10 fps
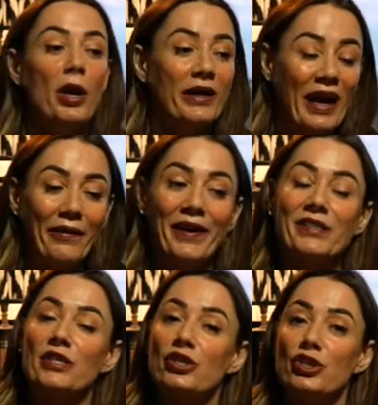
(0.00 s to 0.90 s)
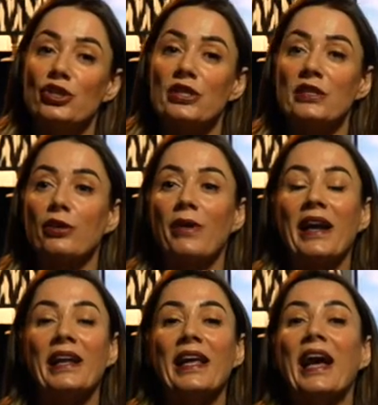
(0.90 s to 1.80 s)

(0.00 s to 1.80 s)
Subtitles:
carry out its duties correctly,